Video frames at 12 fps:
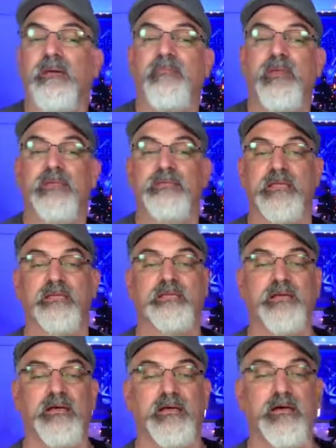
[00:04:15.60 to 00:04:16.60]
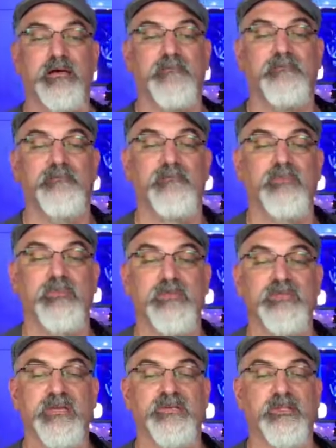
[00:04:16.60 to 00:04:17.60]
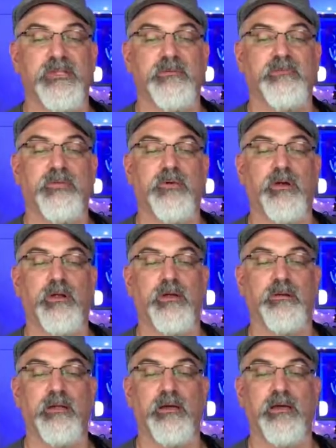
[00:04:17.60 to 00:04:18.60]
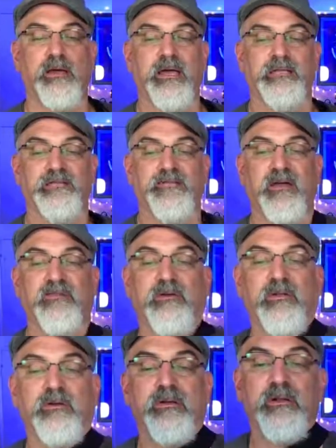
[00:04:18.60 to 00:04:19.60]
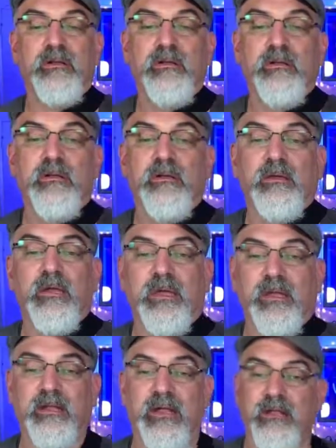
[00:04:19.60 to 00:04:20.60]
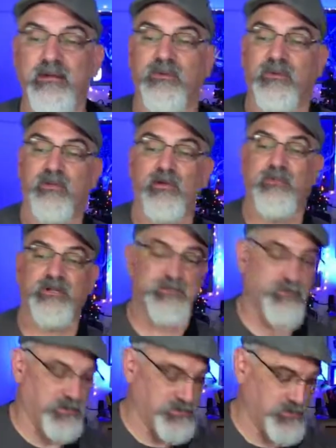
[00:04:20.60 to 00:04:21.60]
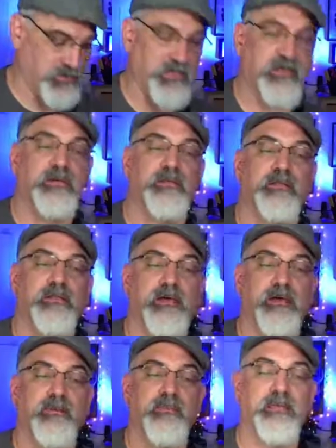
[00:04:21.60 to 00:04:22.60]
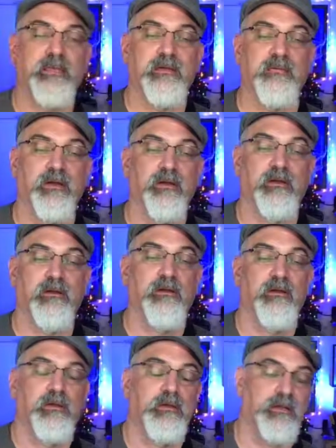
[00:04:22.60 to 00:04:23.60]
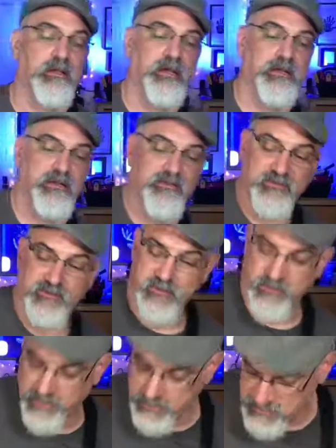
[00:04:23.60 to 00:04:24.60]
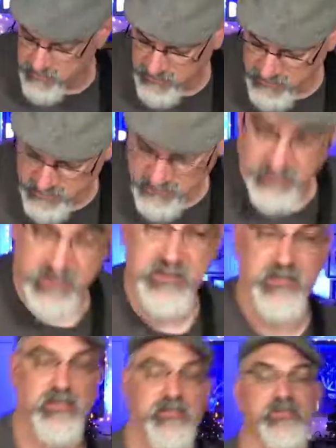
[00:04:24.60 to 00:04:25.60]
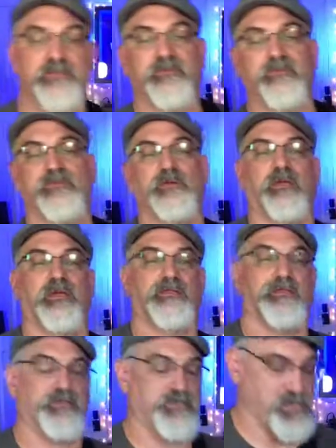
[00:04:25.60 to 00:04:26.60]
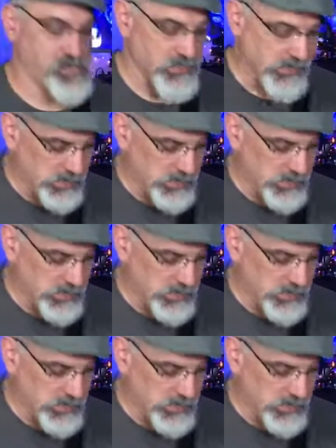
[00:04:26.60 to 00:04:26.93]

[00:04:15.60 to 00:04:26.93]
Thanks. It's actually an import S500, and I didn't really know much about G&L, and they were kind enough to donate some instruments to the conservatory I teach at.